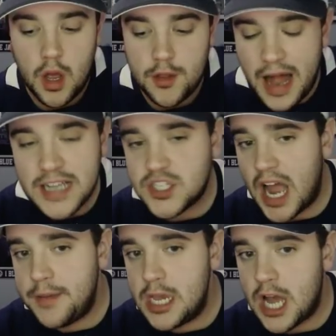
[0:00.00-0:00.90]
The last
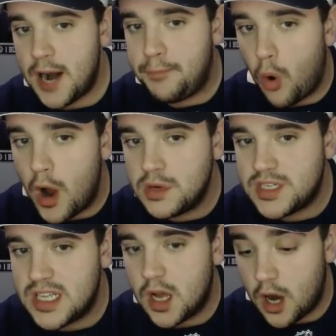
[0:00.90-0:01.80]
time he got a point was
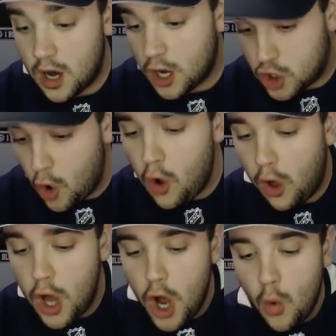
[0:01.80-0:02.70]
in, or a
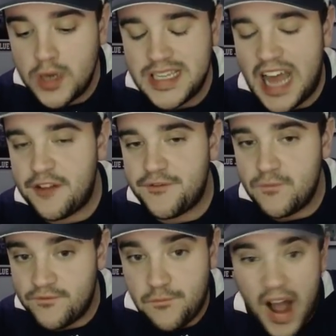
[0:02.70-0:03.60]
goal was in that
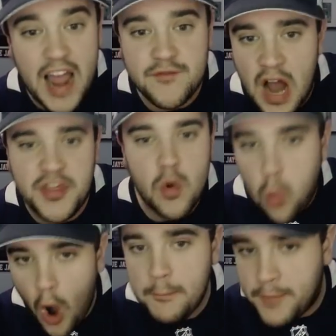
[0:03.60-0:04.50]
5-0
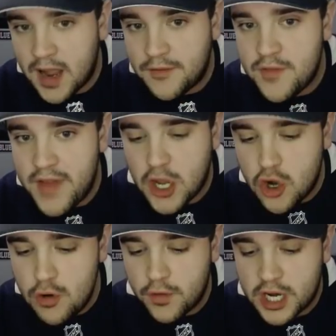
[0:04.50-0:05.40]
whomping of the
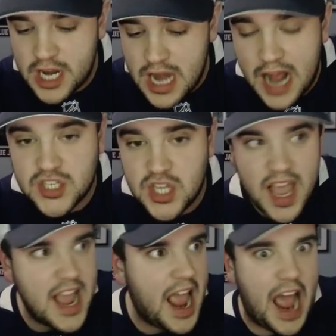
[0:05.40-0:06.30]
Vancouver Canucks
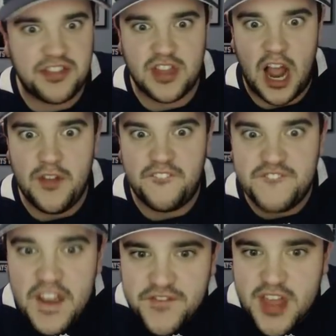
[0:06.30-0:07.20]
on the
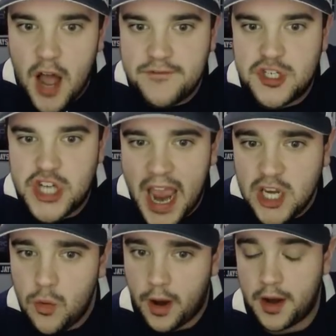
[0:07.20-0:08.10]
5th of
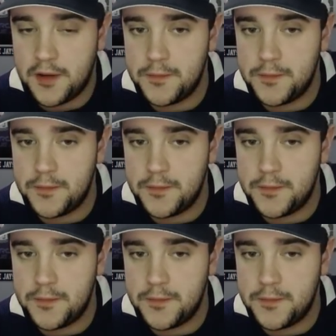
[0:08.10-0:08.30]
January.